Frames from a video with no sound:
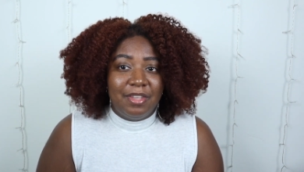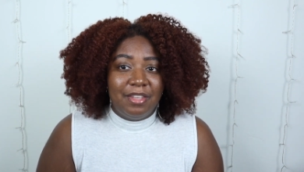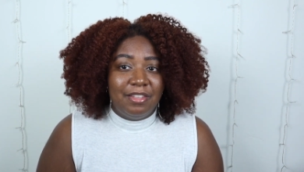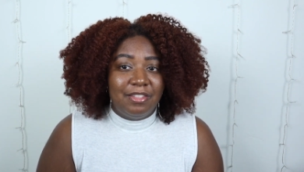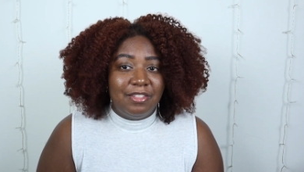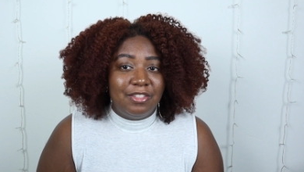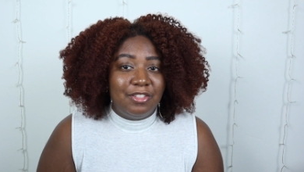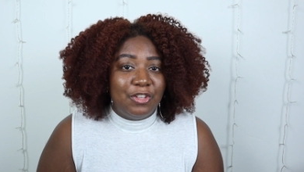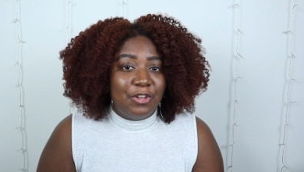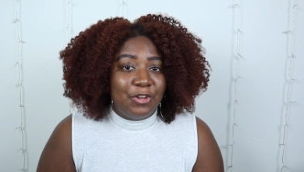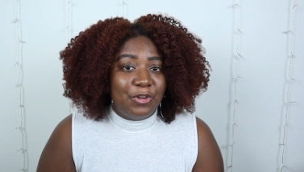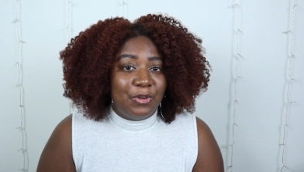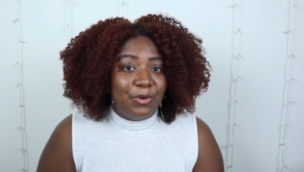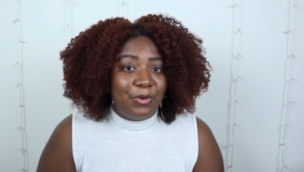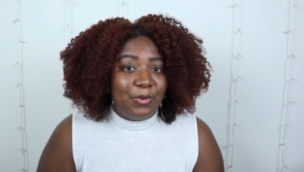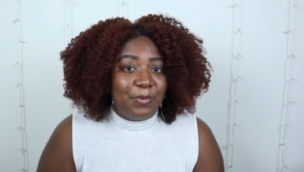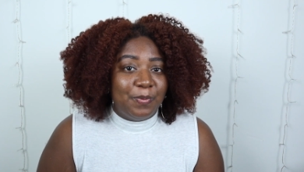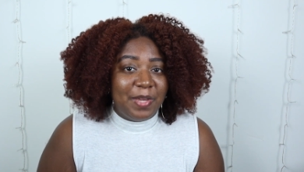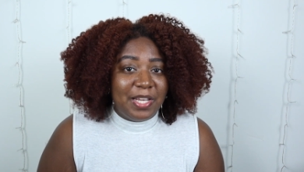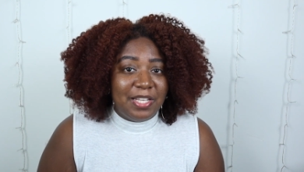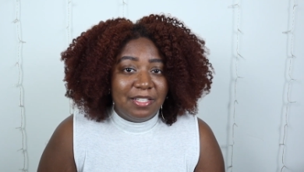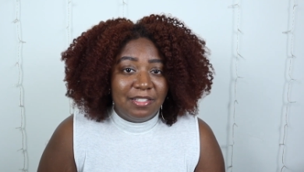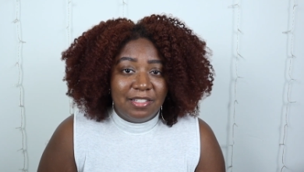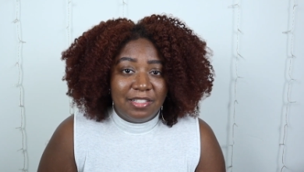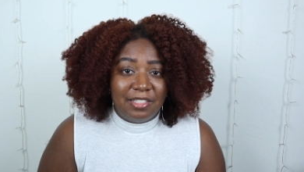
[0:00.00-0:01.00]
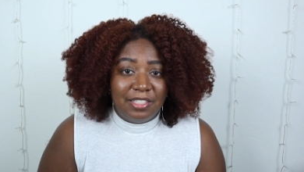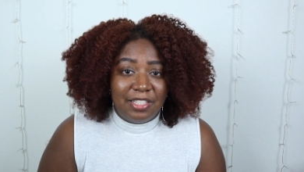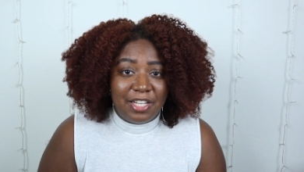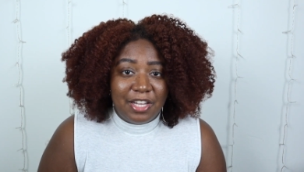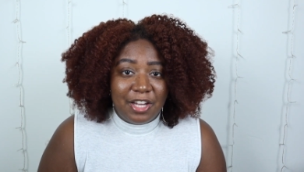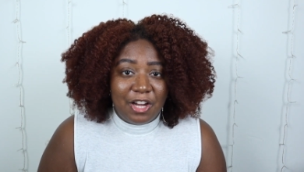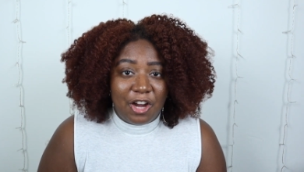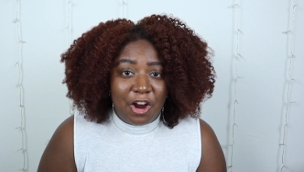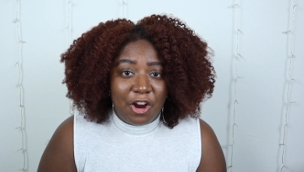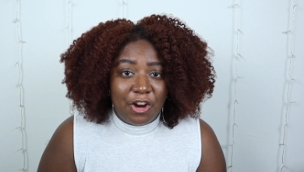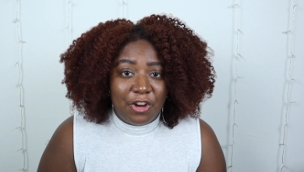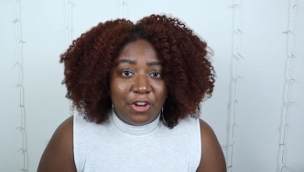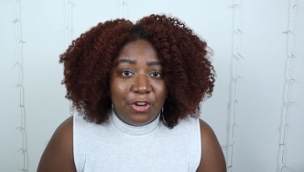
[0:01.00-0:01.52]
So basically
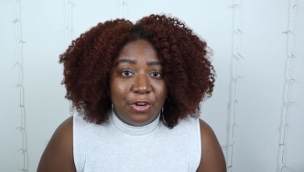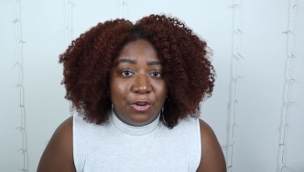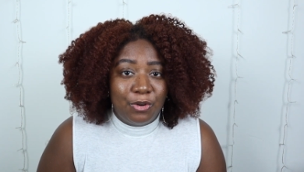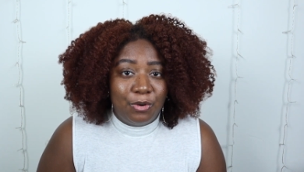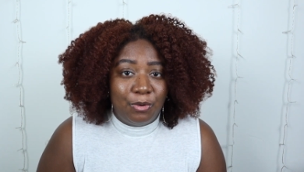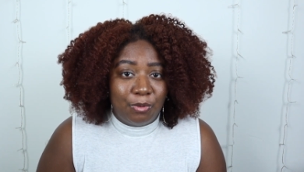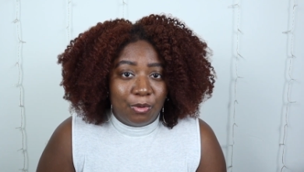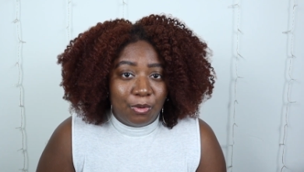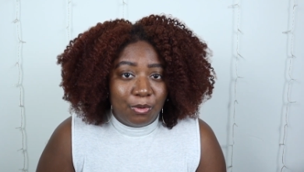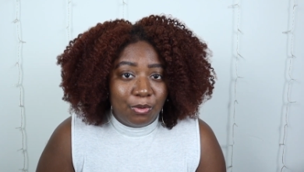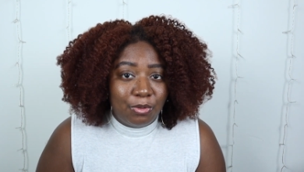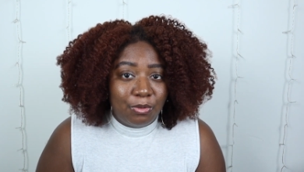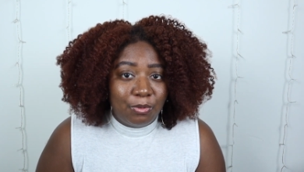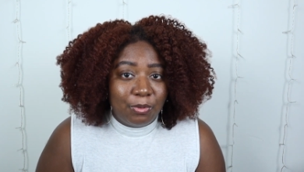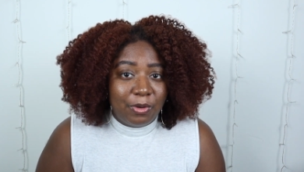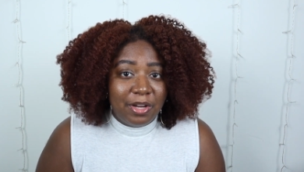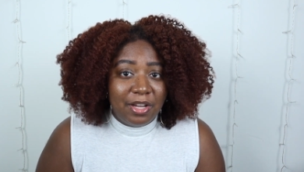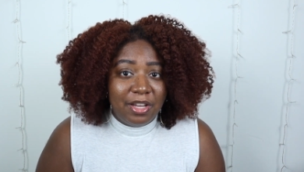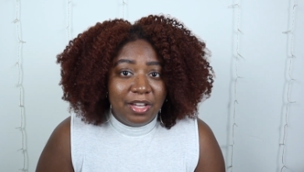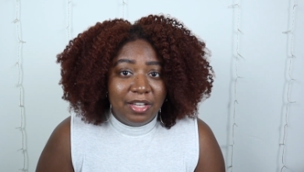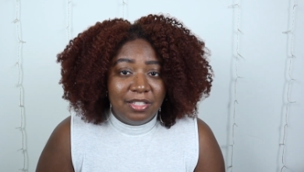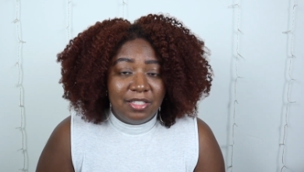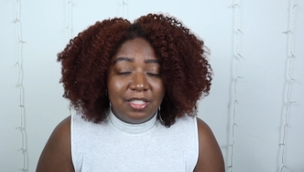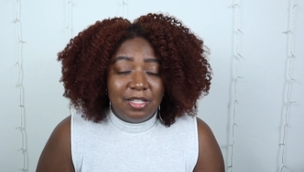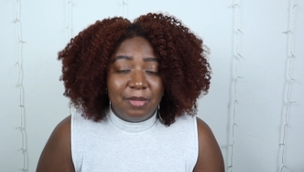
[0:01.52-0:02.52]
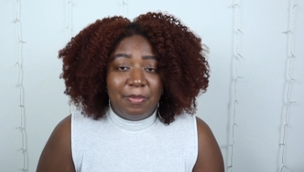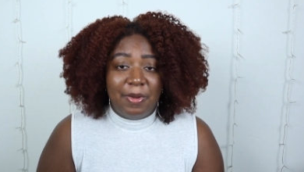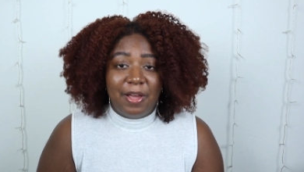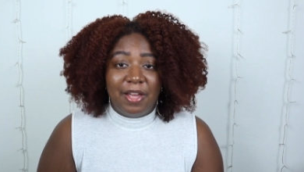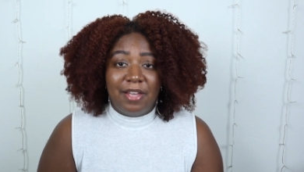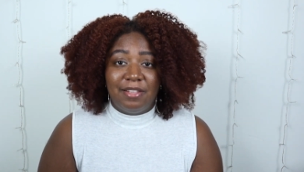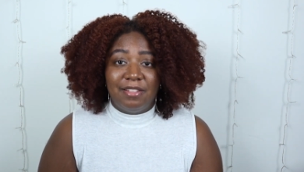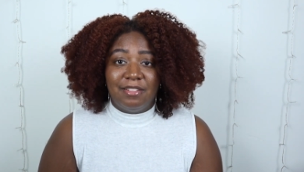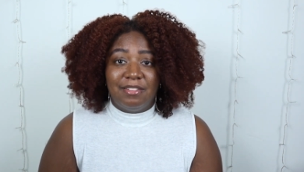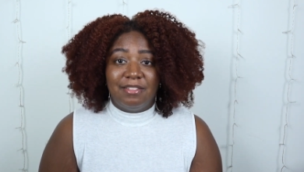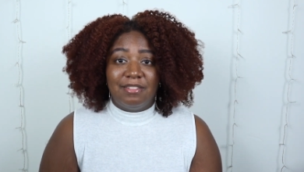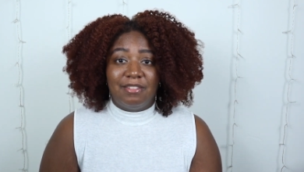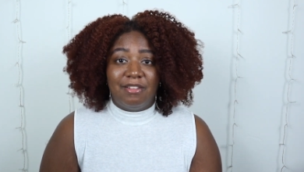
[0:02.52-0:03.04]
your growth rate
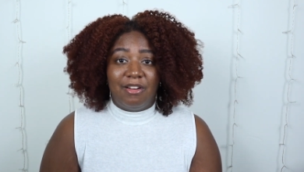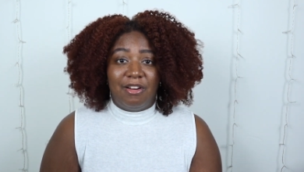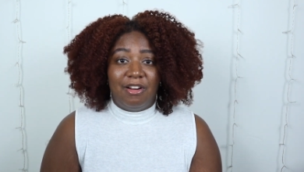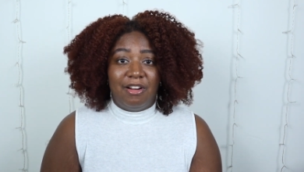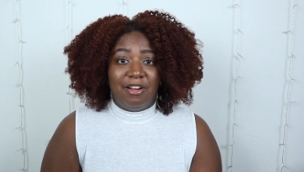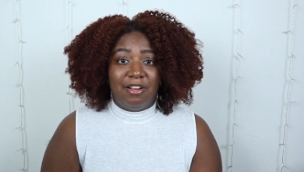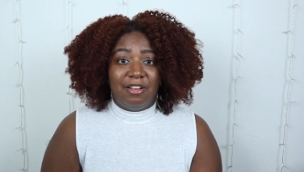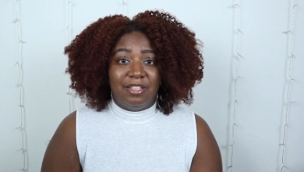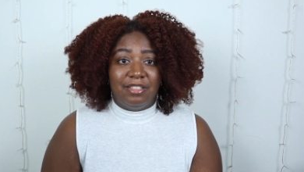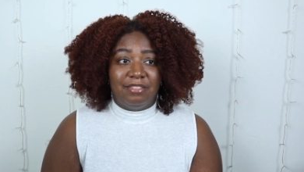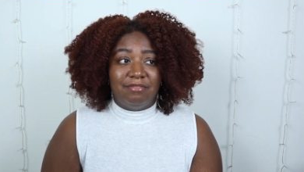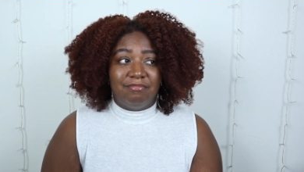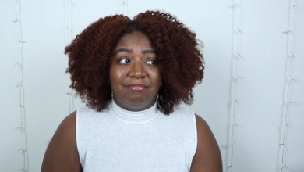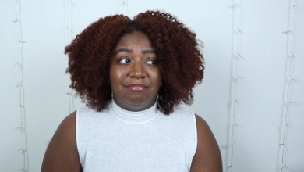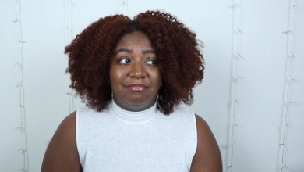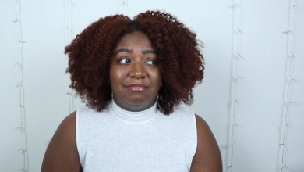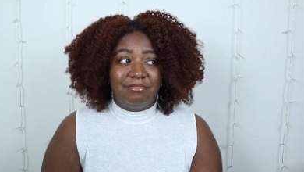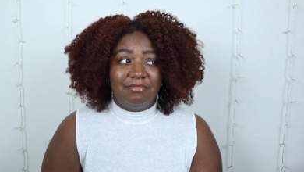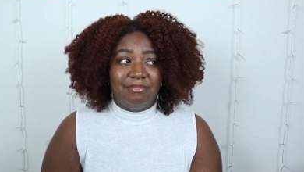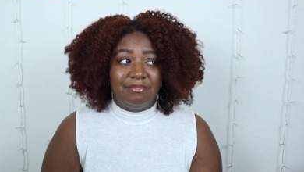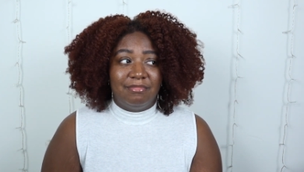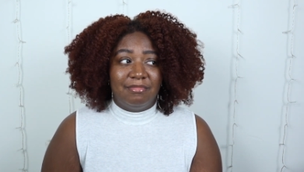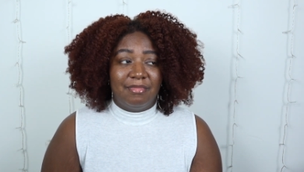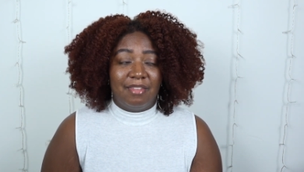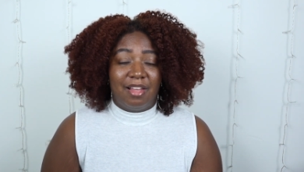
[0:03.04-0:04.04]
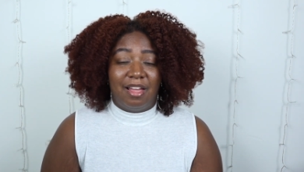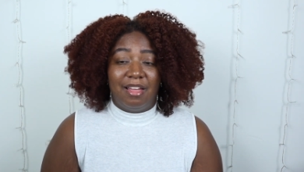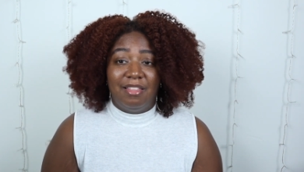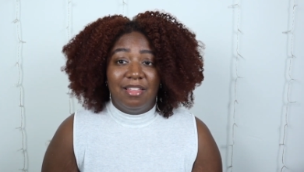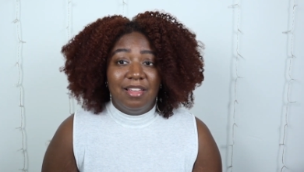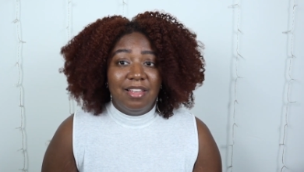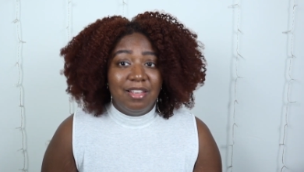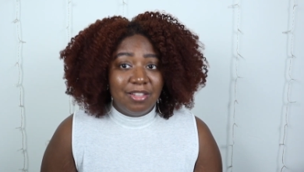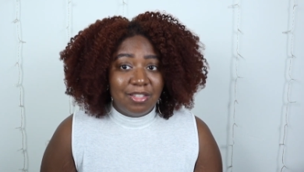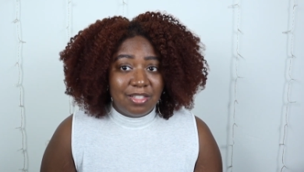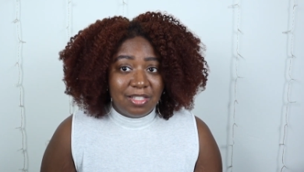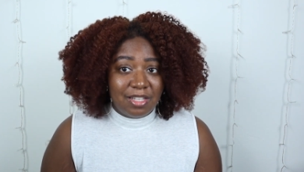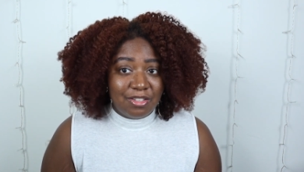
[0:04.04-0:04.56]
depends on, I
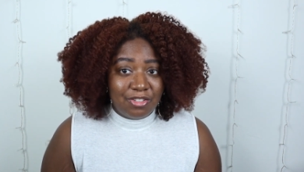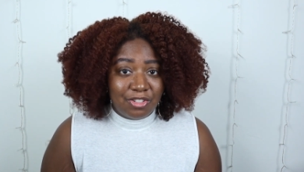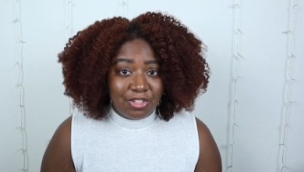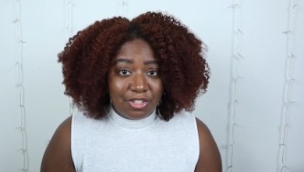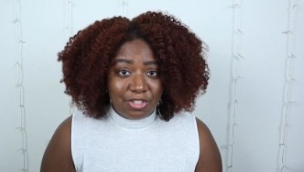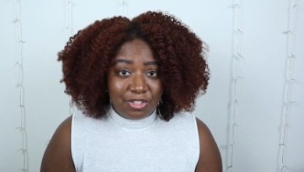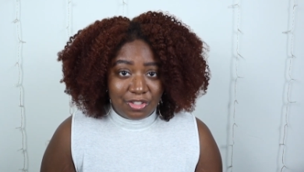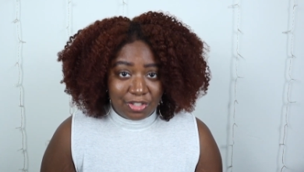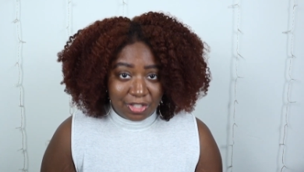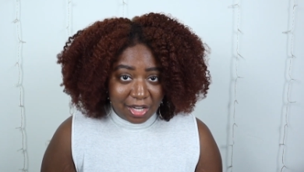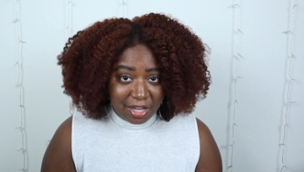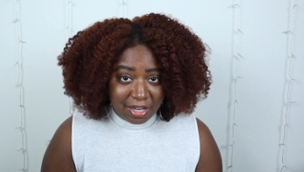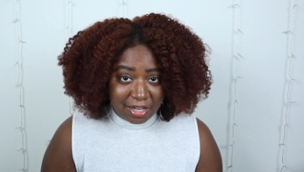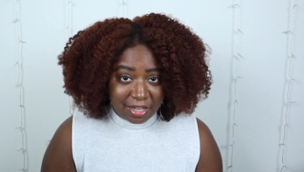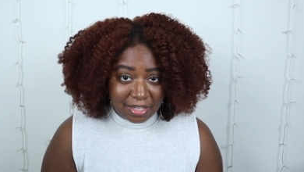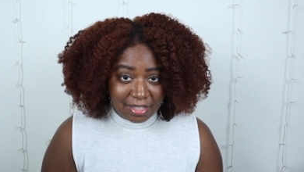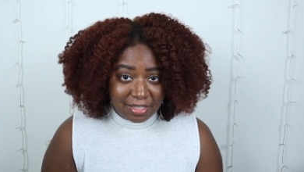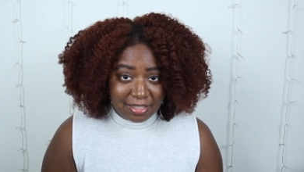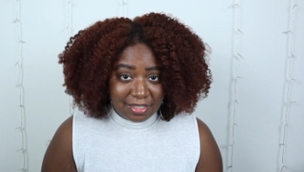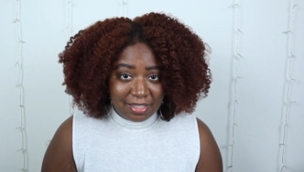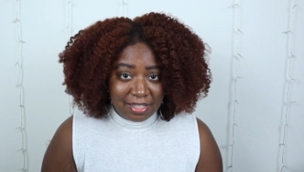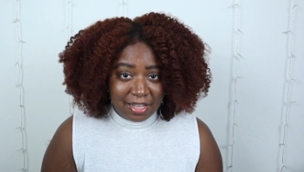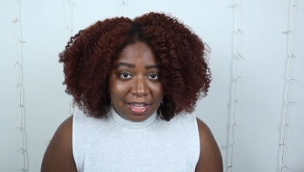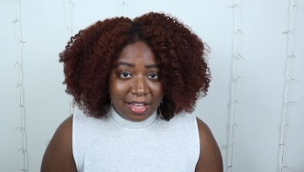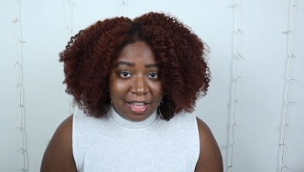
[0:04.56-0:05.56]
think, essentially genetics.